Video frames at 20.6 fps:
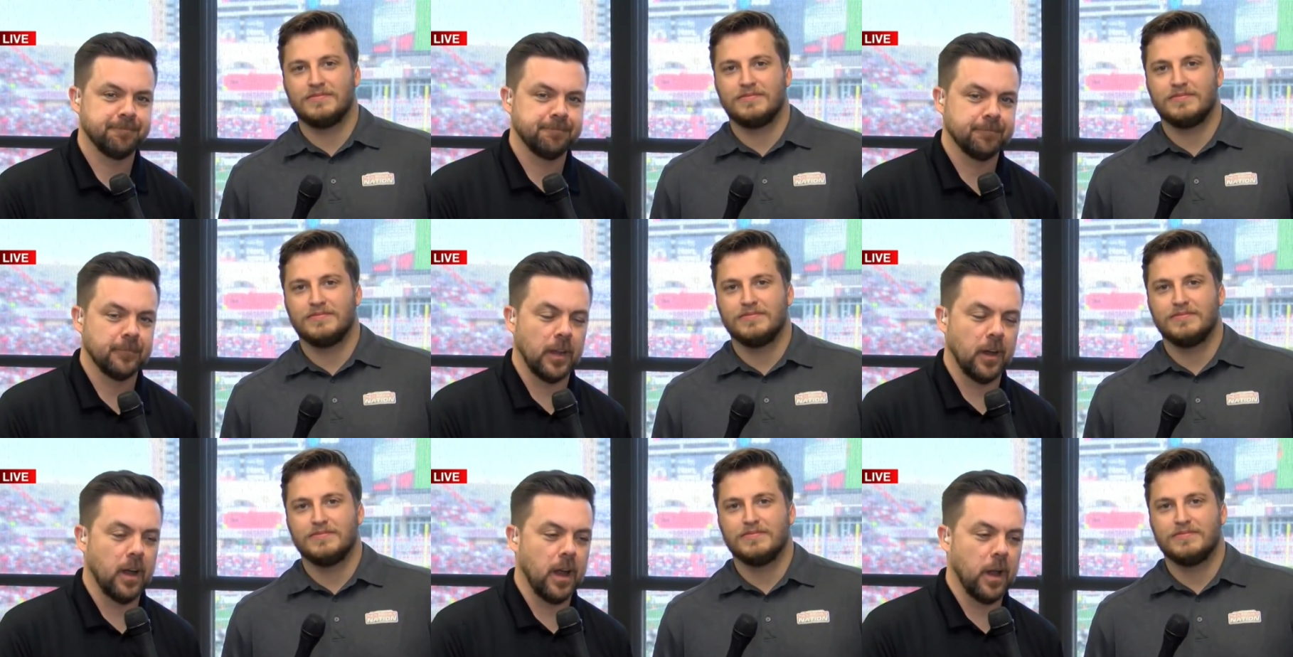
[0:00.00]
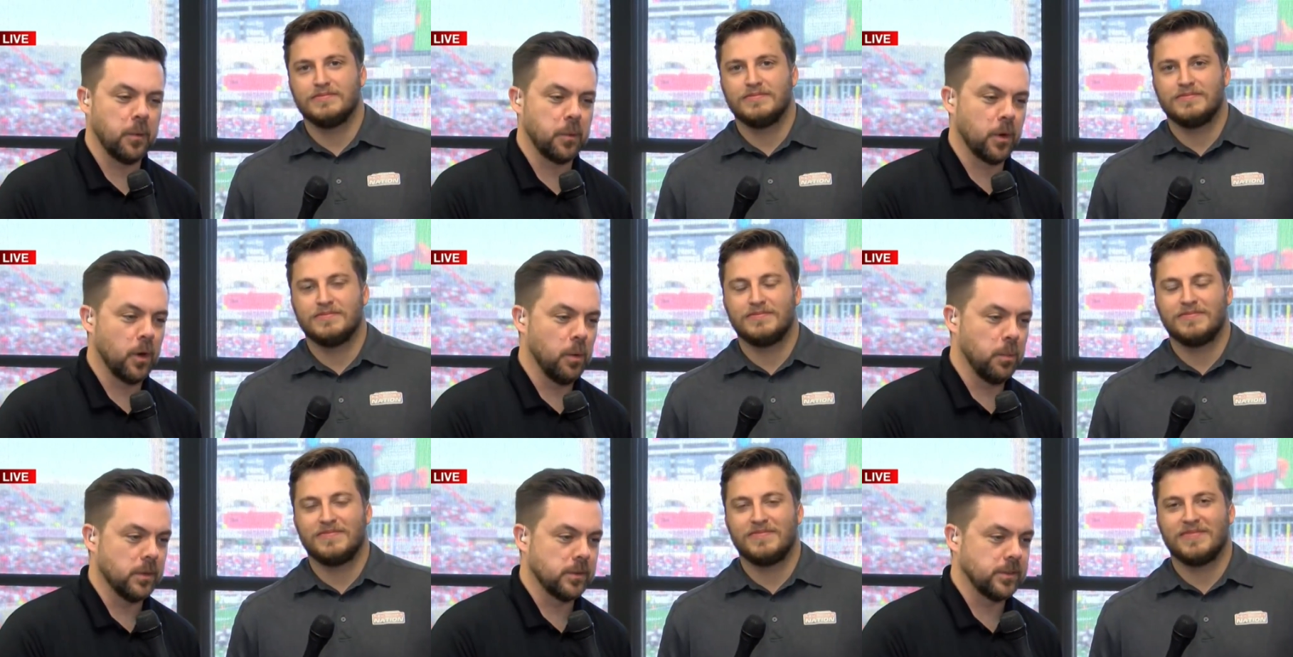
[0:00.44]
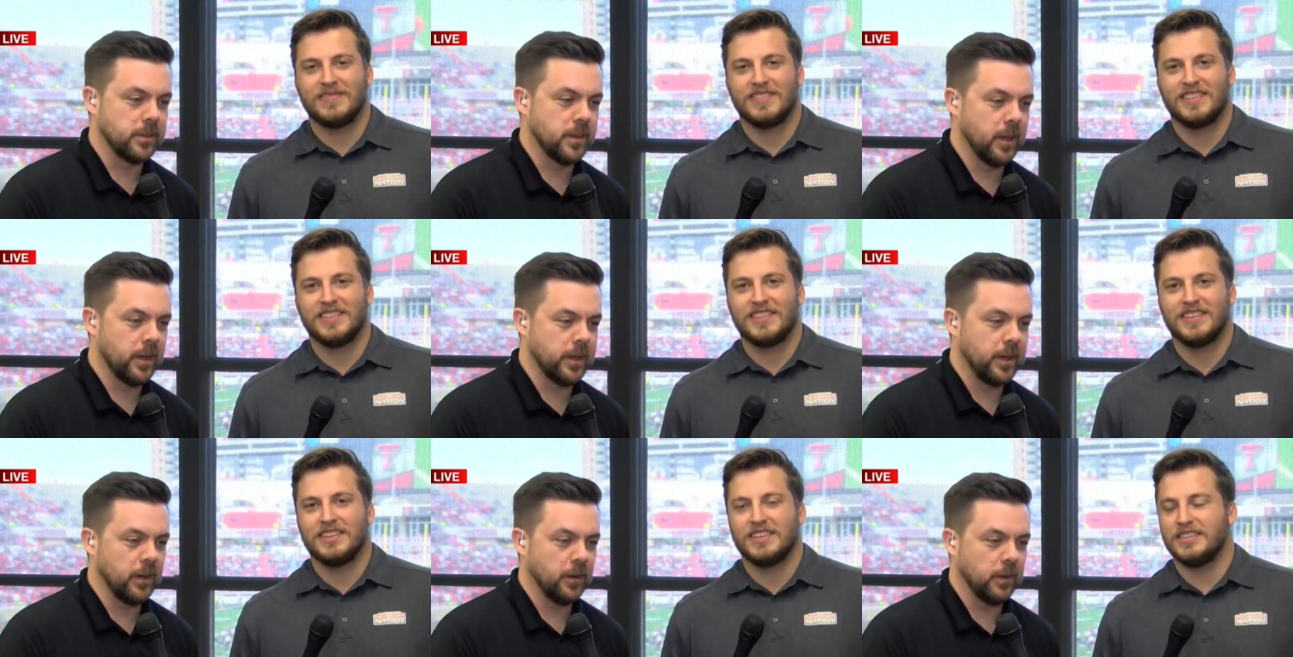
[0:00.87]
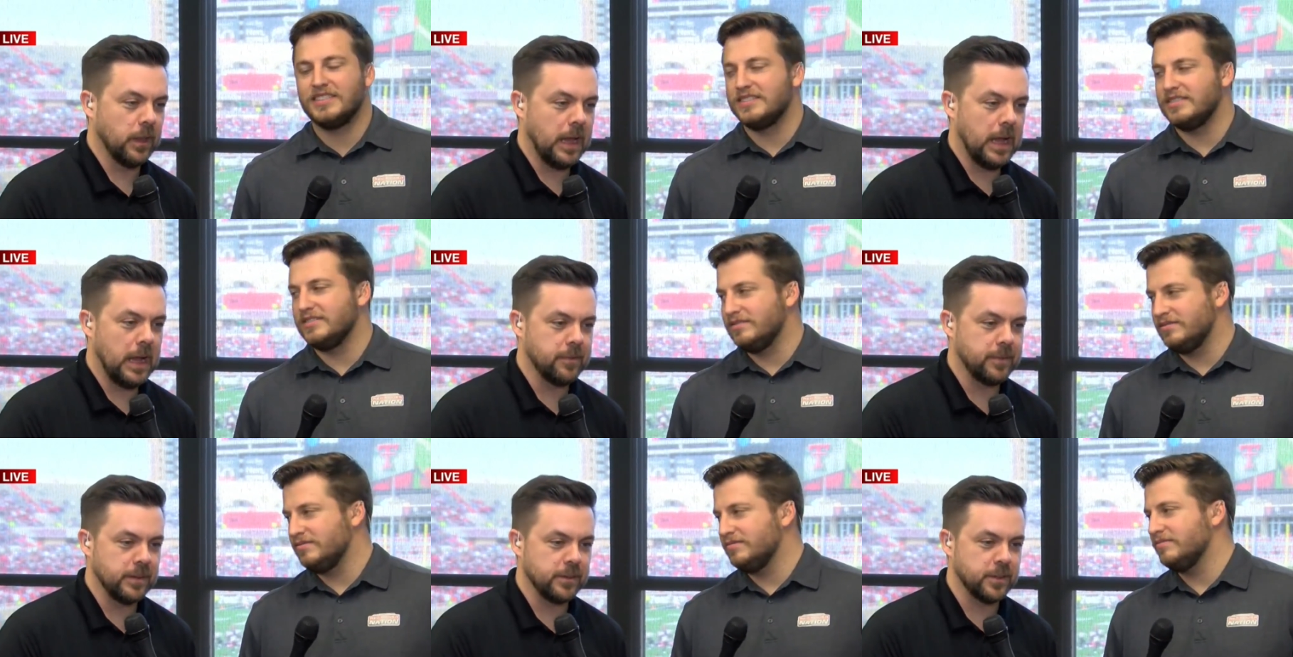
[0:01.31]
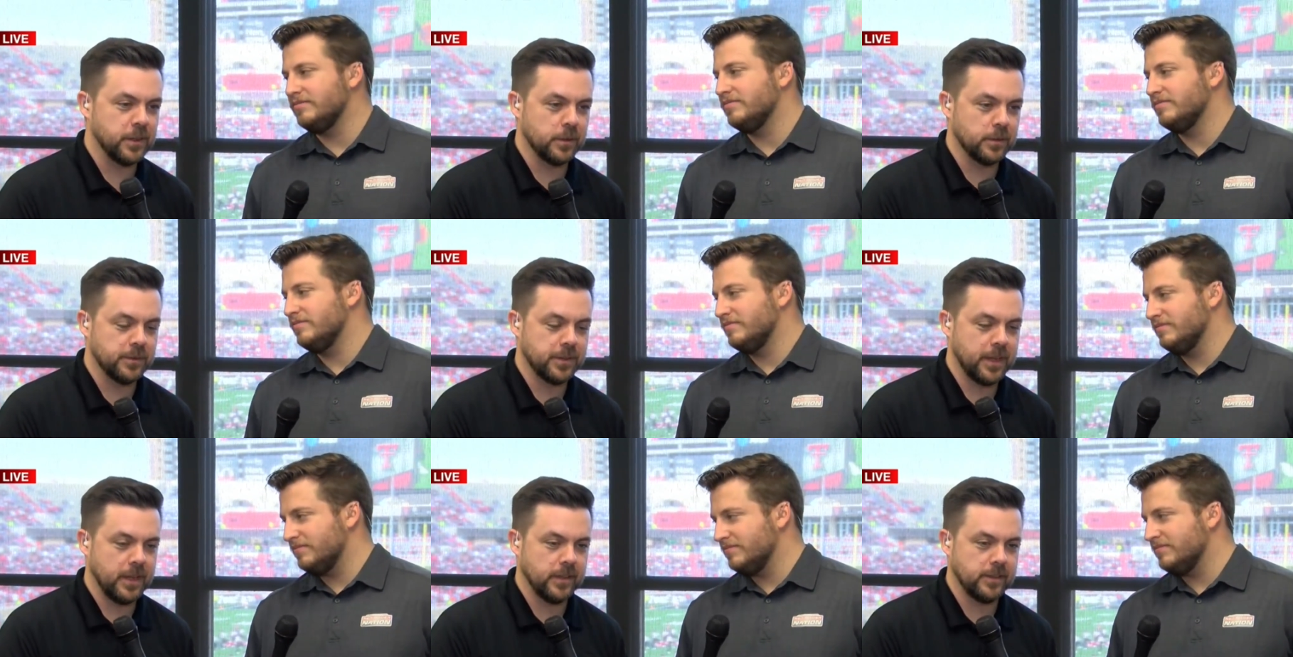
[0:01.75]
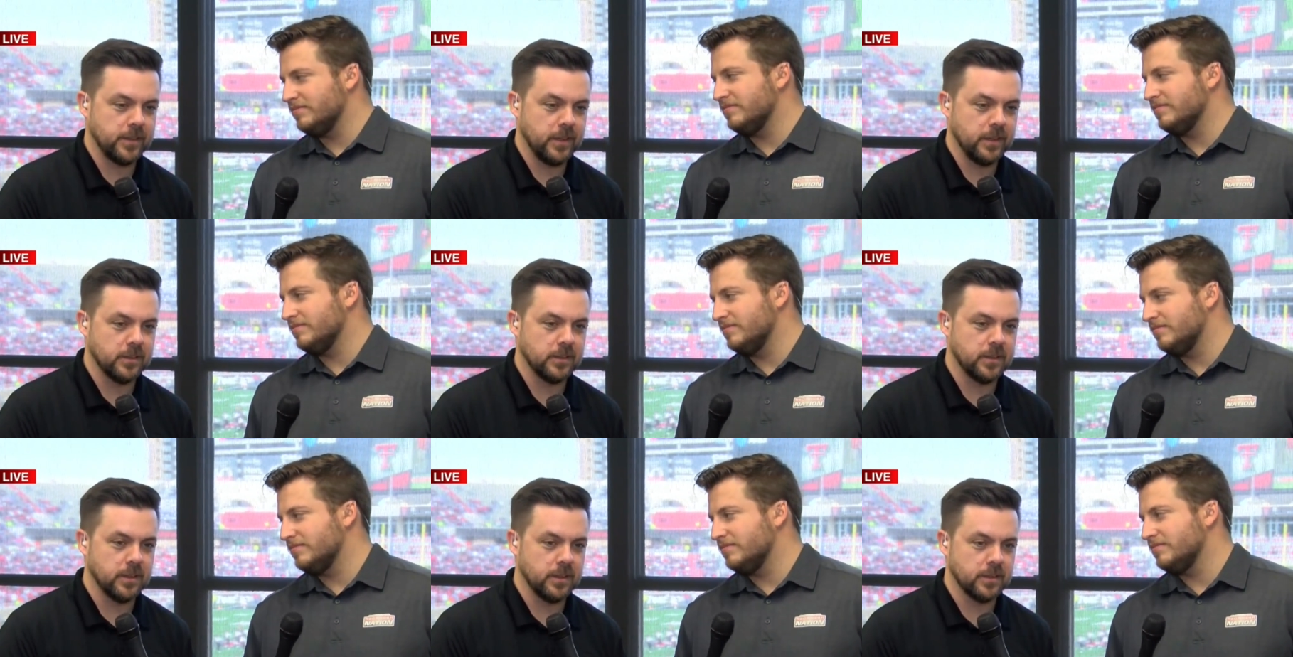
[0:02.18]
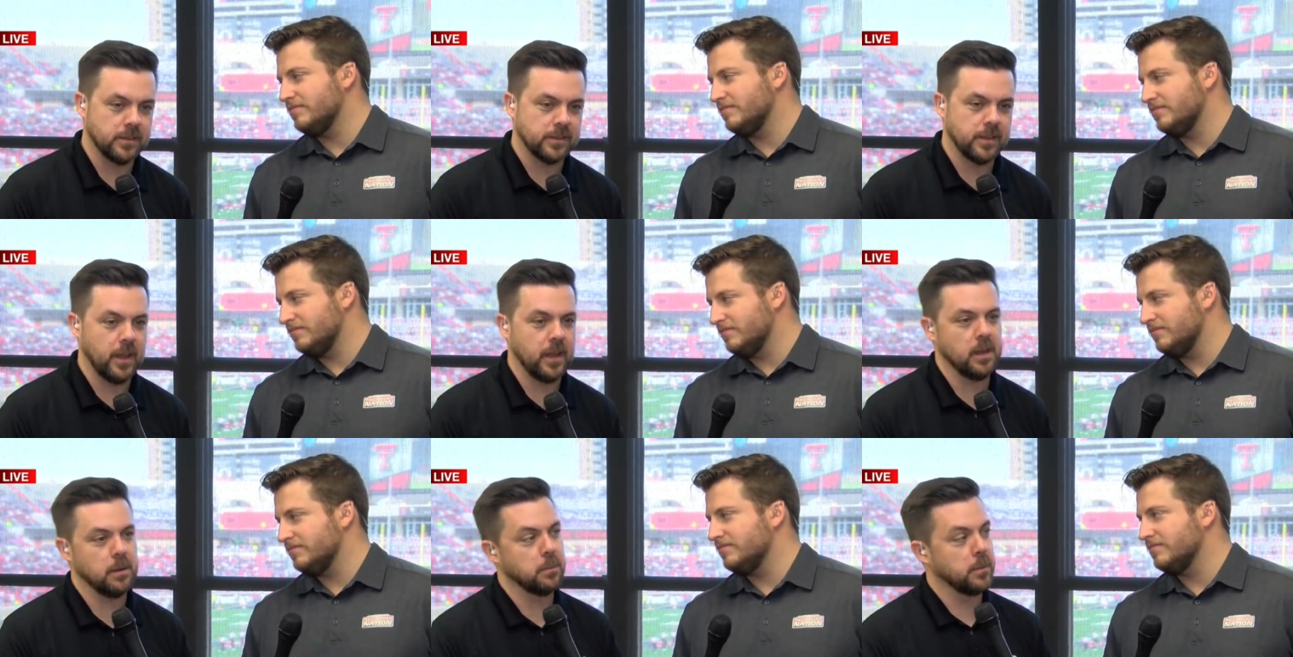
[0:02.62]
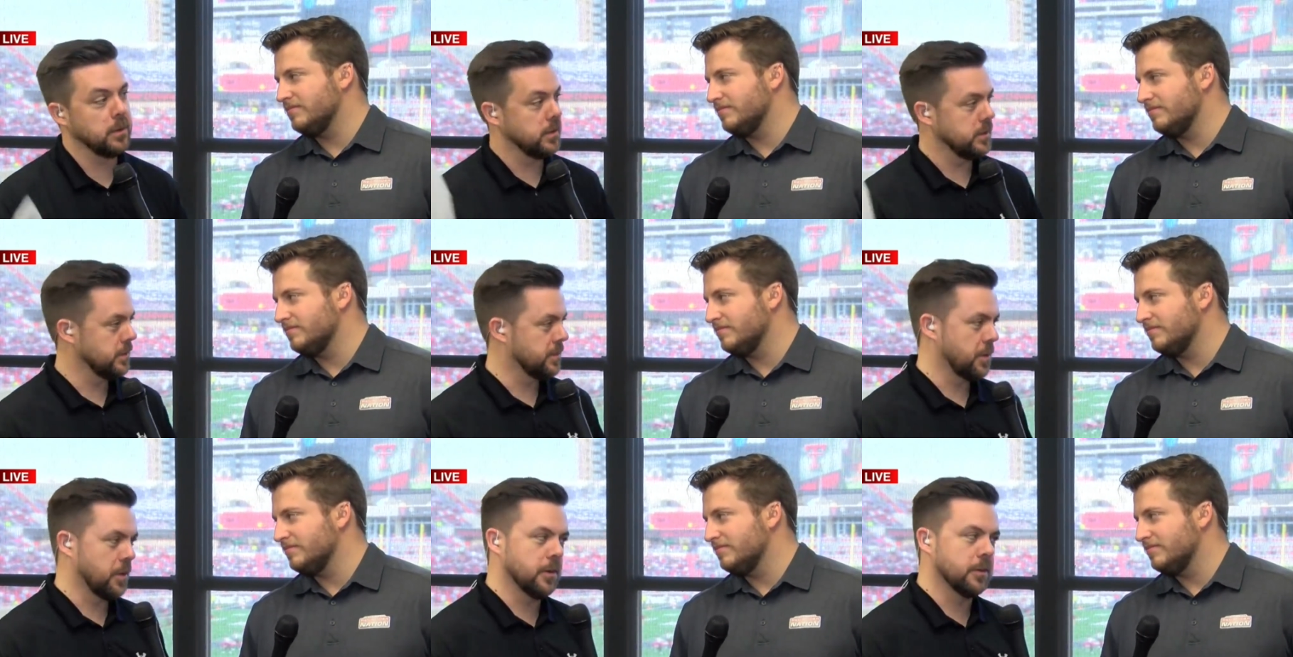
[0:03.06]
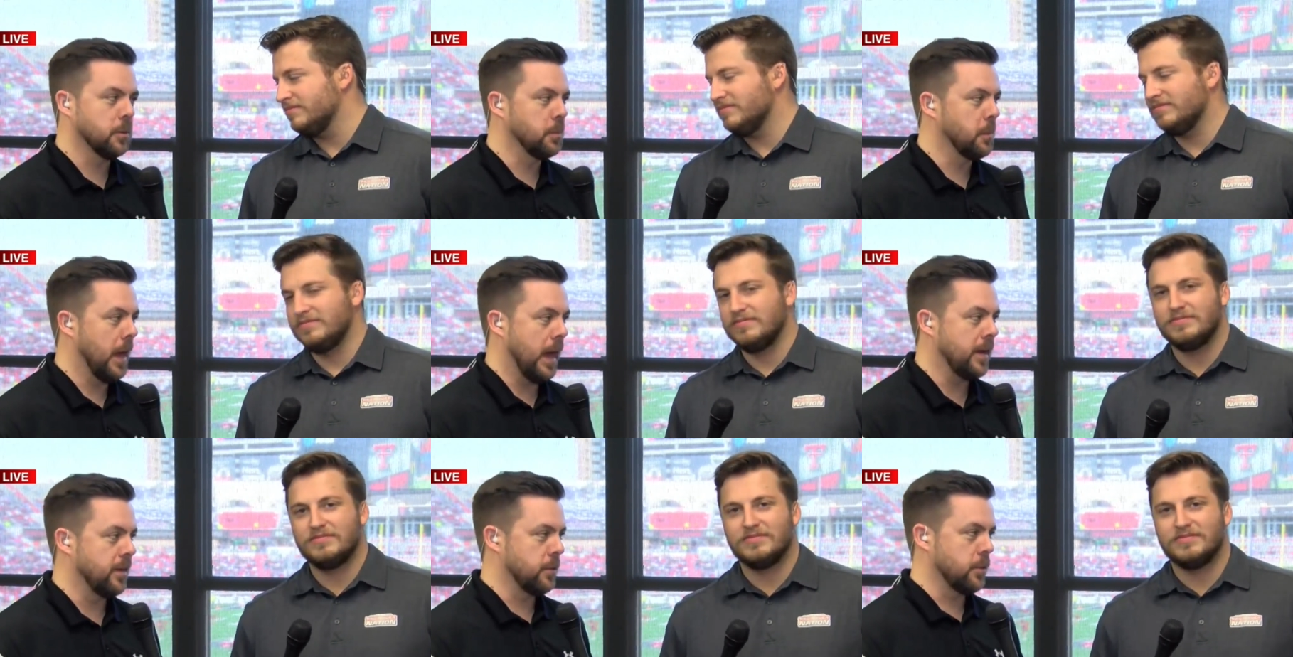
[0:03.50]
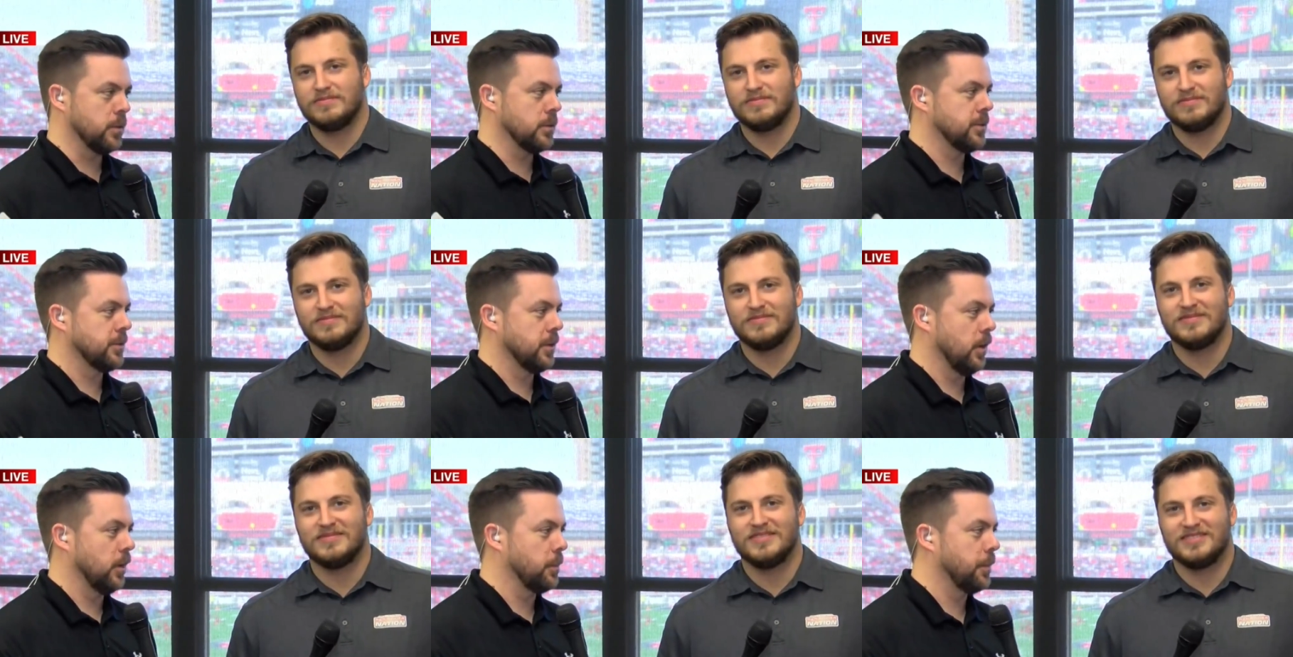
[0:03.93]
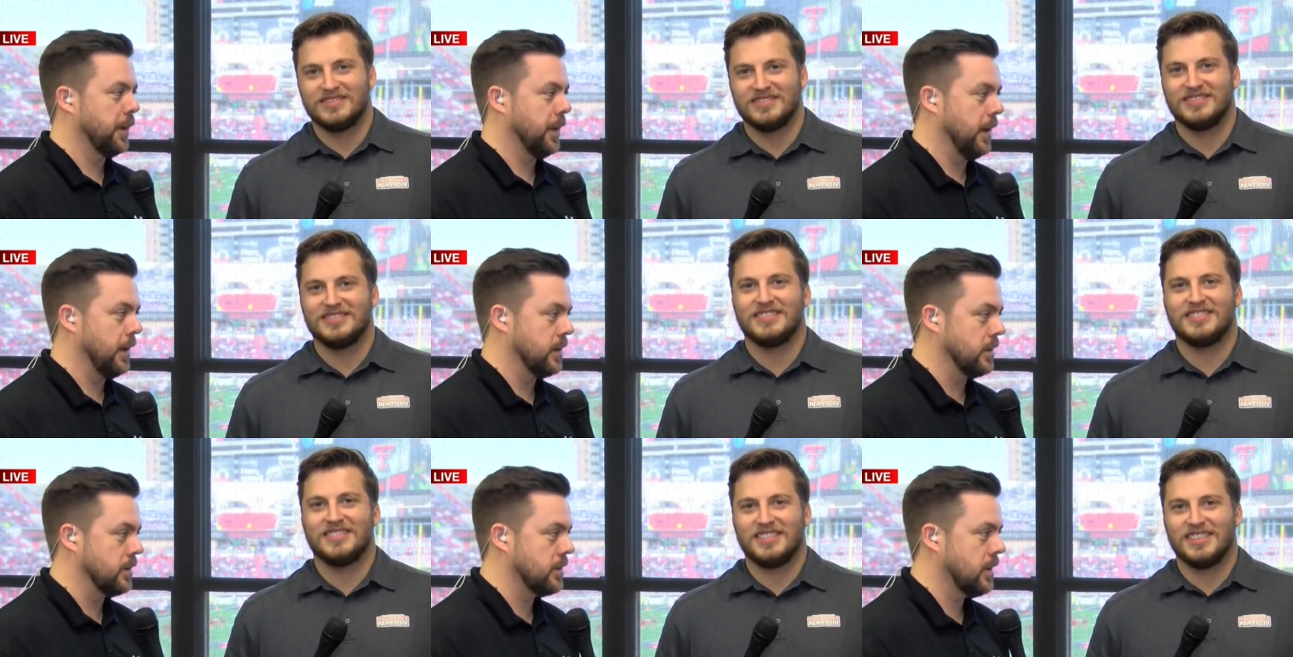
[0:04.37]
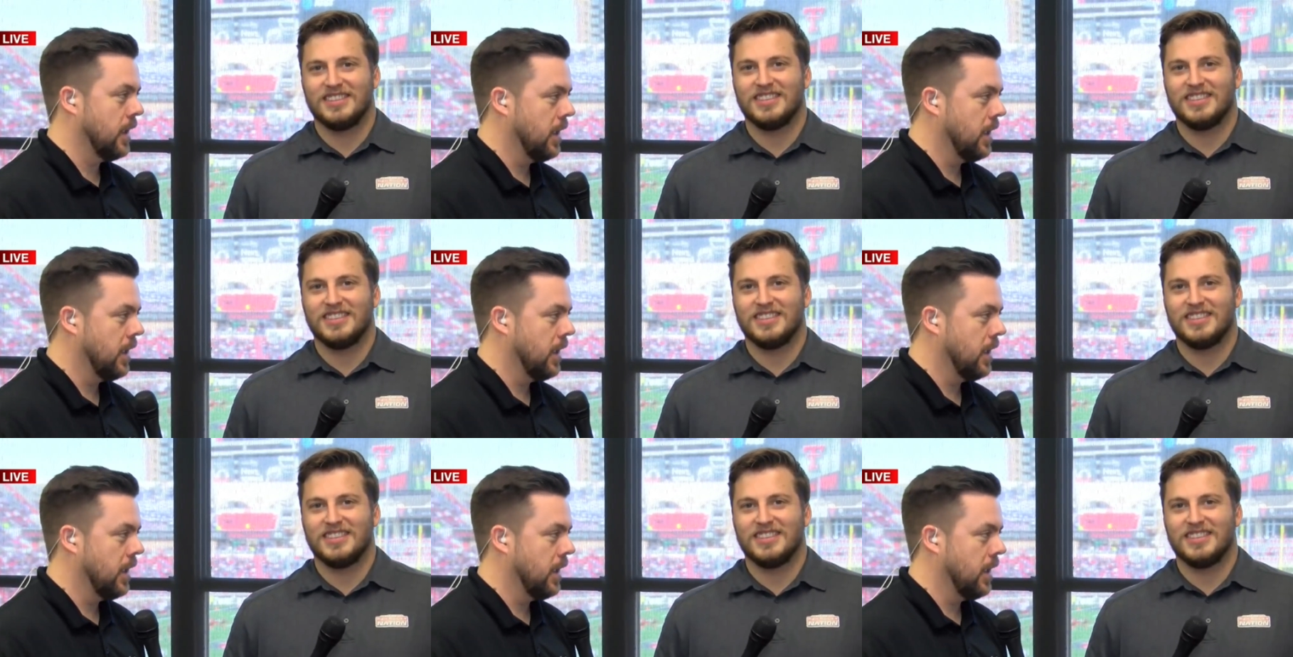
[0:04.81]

Speaker 1: All right, we're almost done here live at Jones AT&T Stadium. We just heard the Matador song behind us.